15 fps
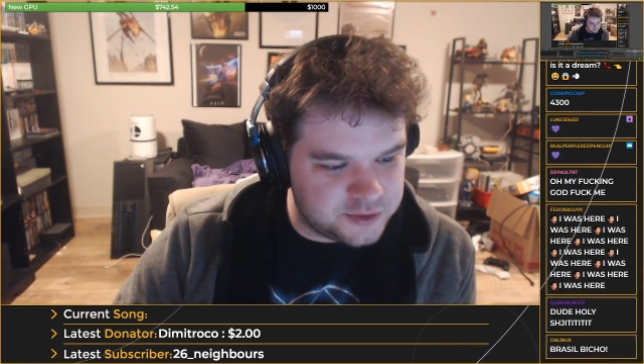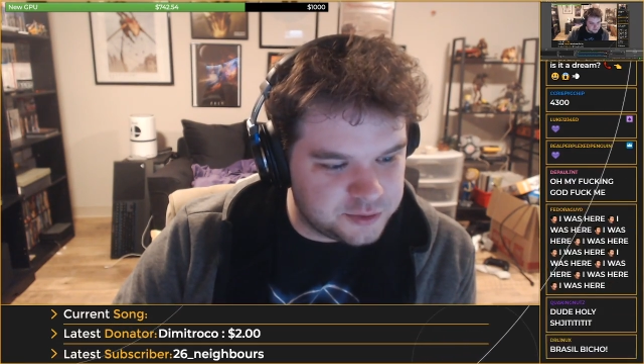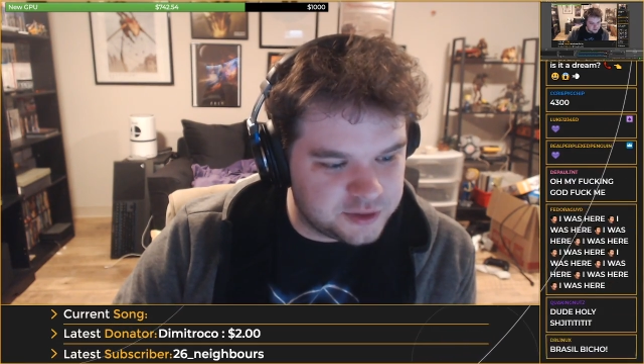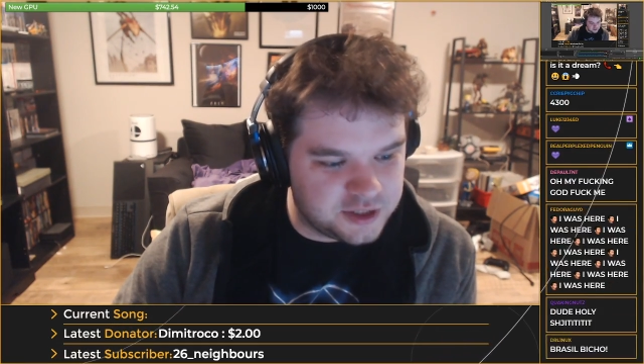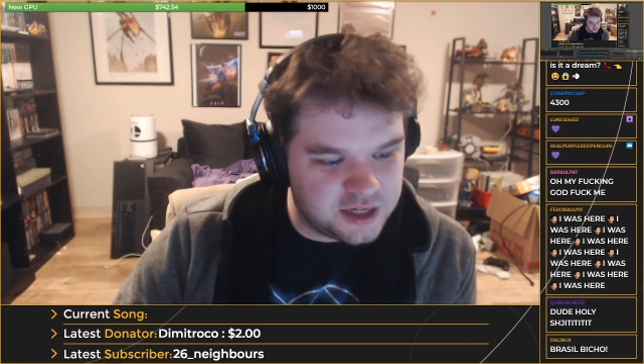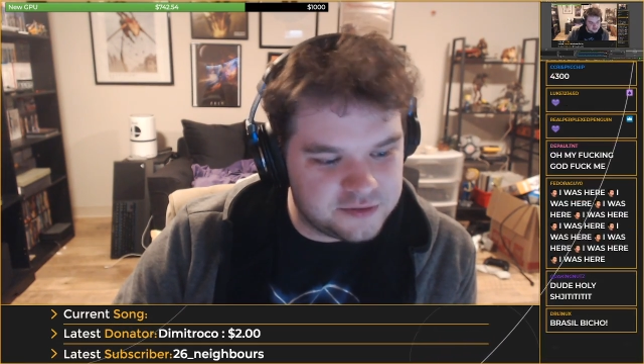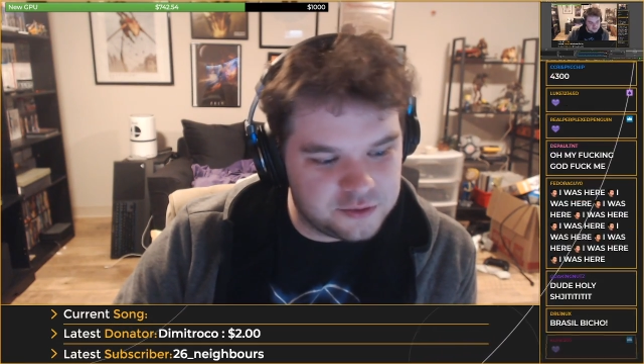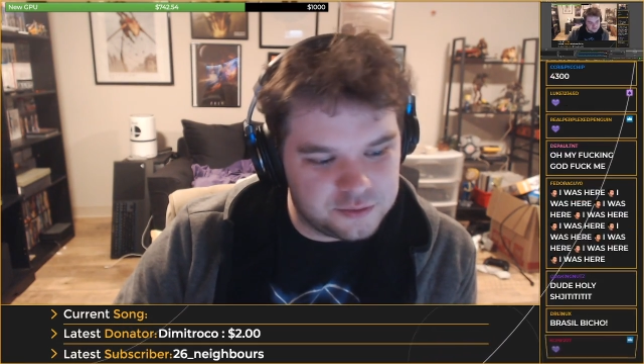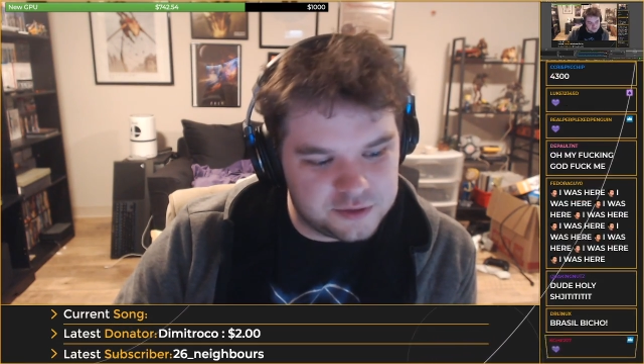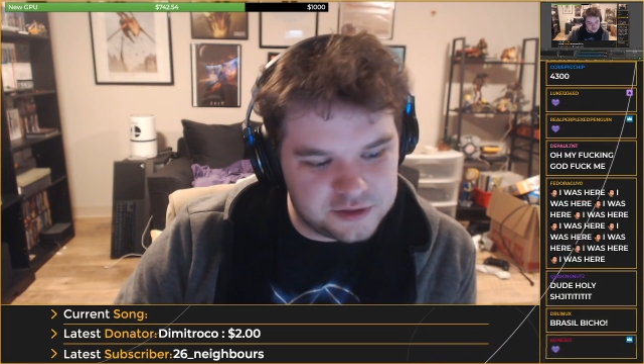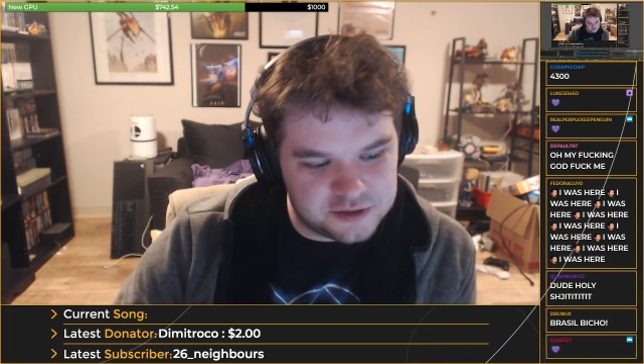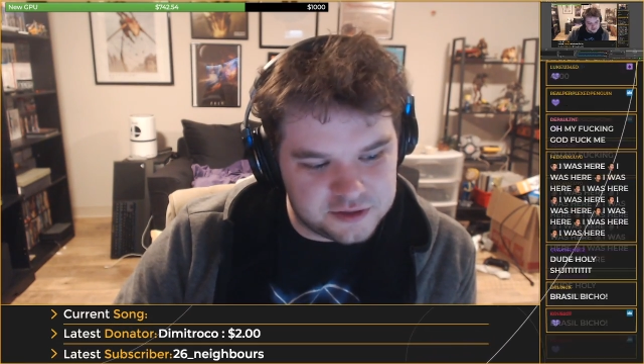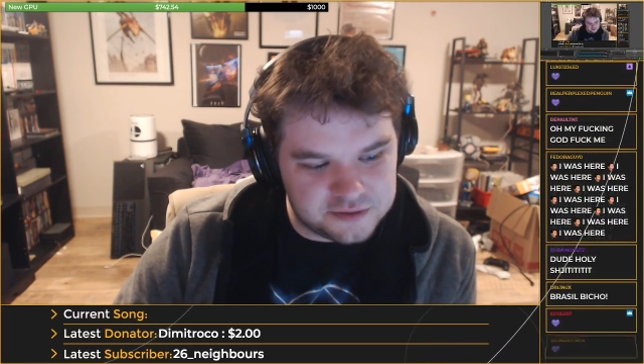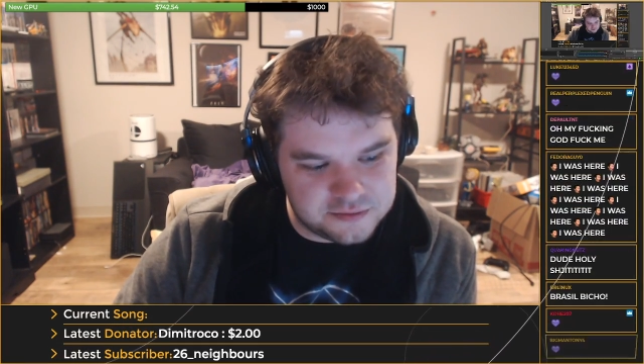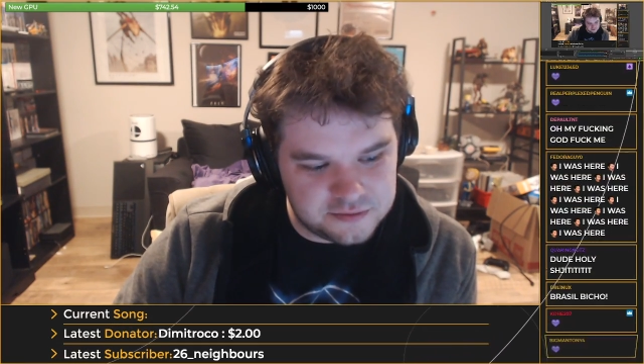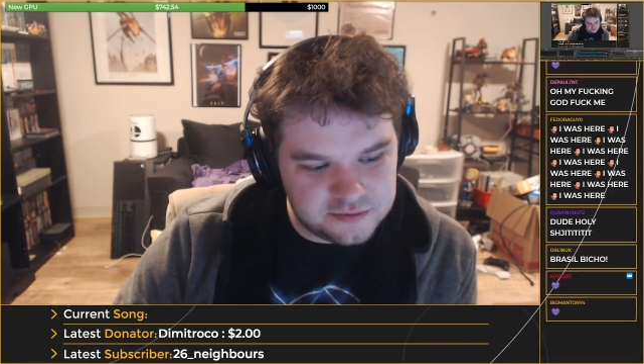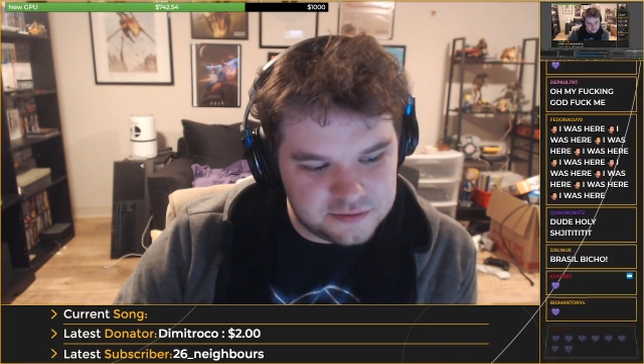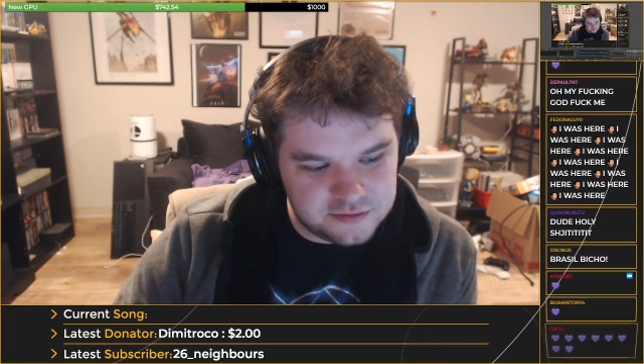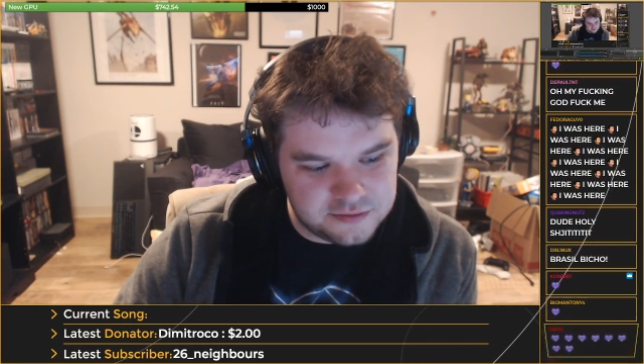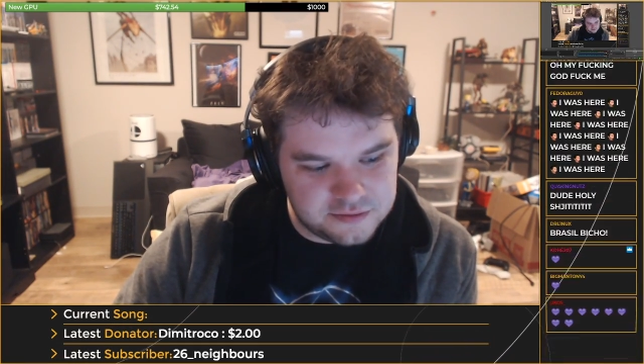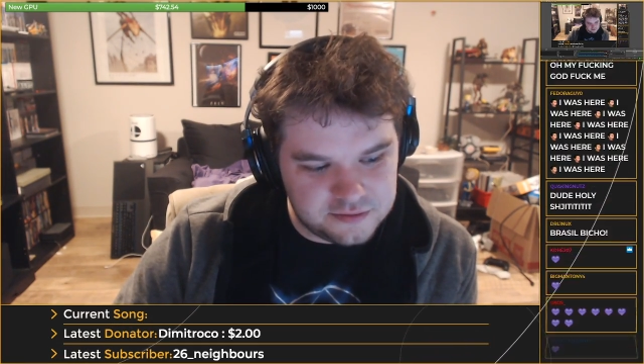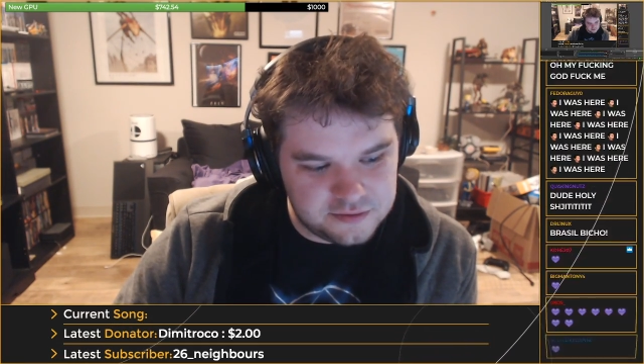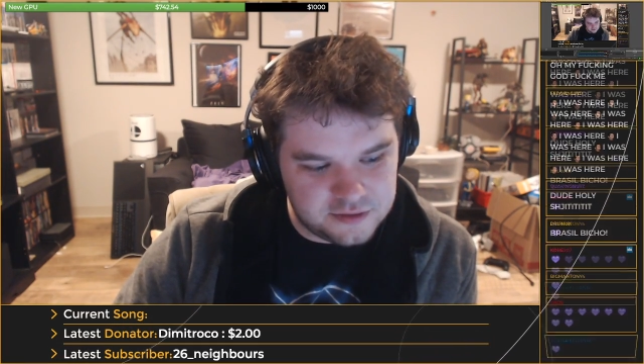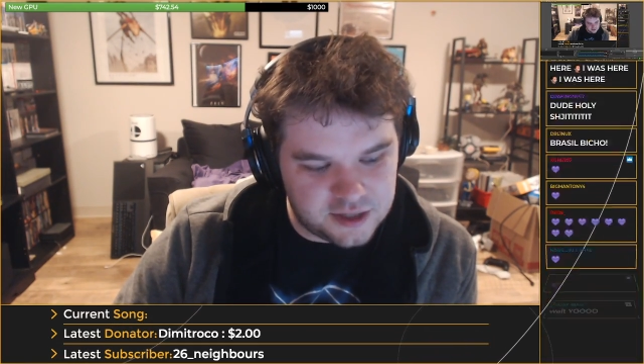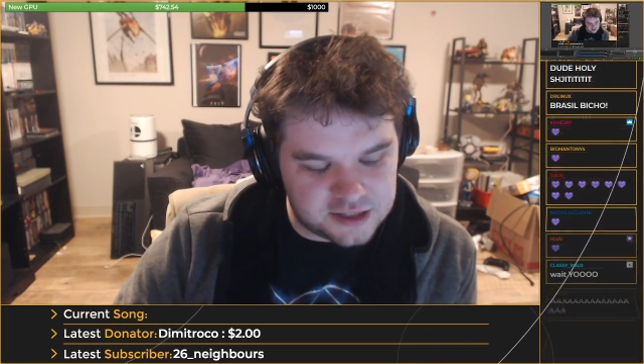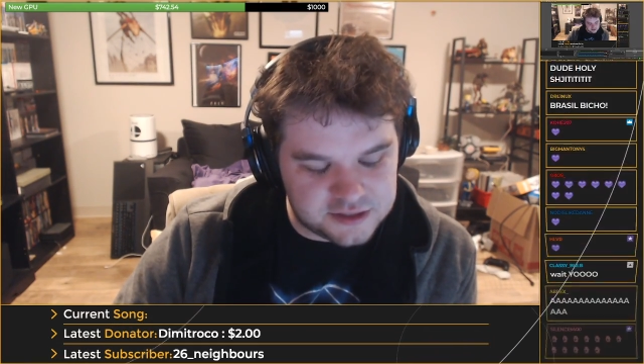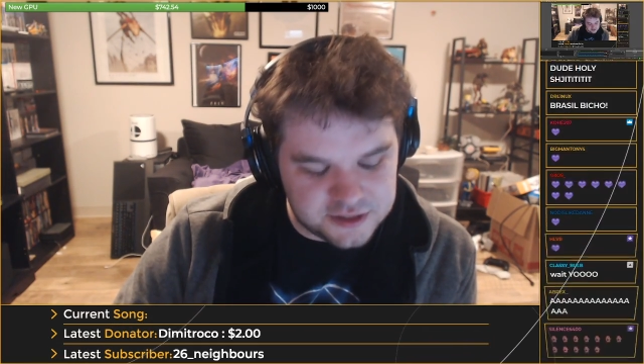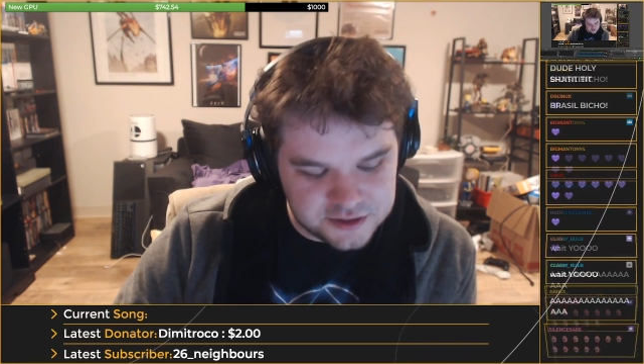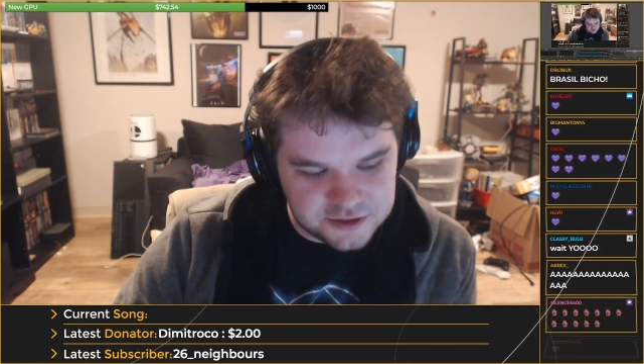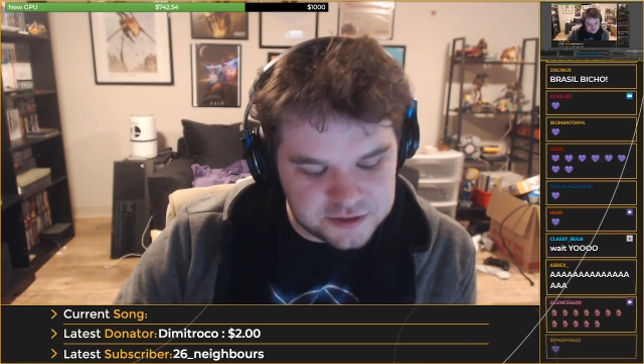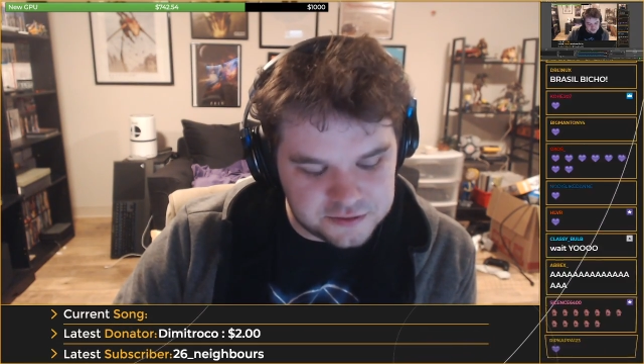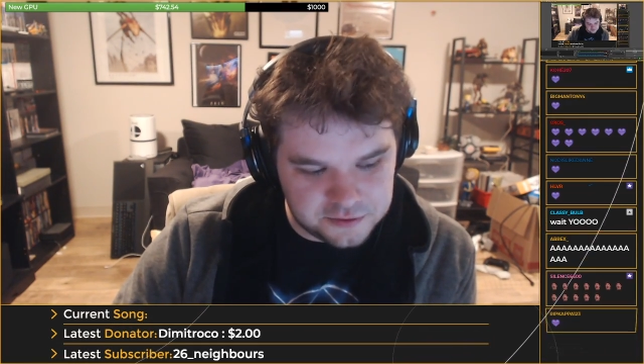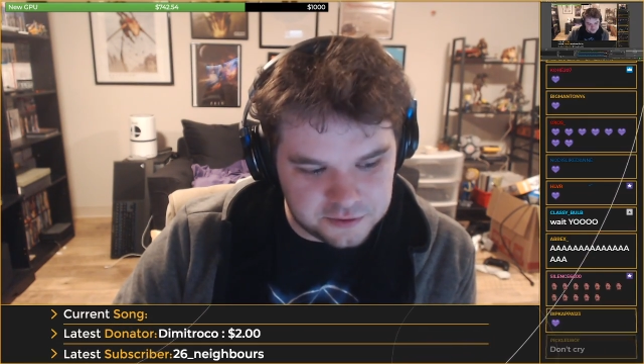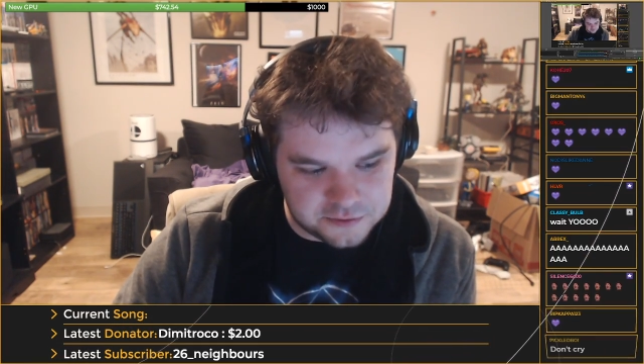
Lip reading: you had never really auditioned